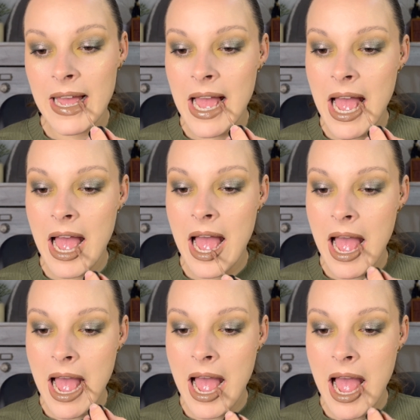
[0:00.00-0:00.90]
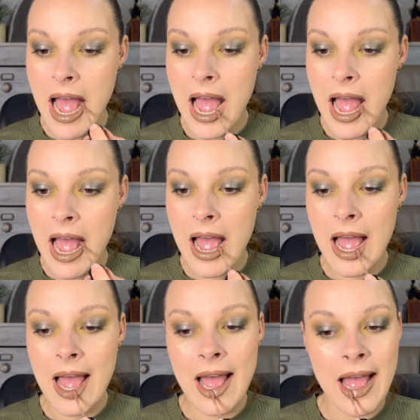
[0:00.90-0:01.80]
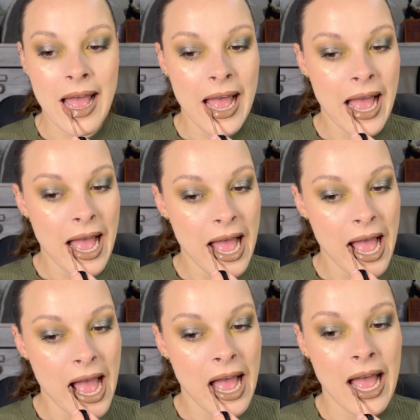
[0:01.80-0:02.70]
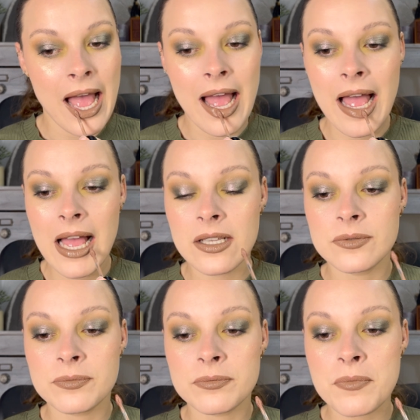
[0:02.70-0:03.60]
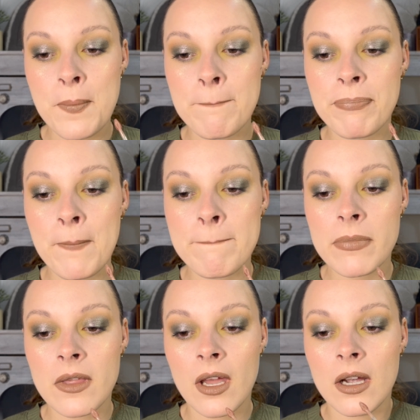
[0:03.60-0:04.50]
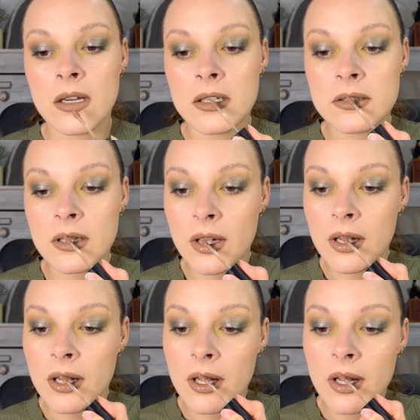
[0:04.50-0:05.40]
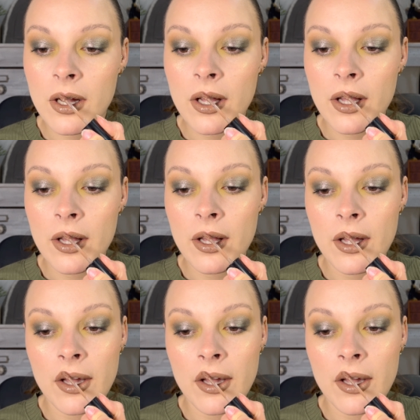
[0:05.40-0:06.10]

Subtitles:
little set, and I think it's a almost perfect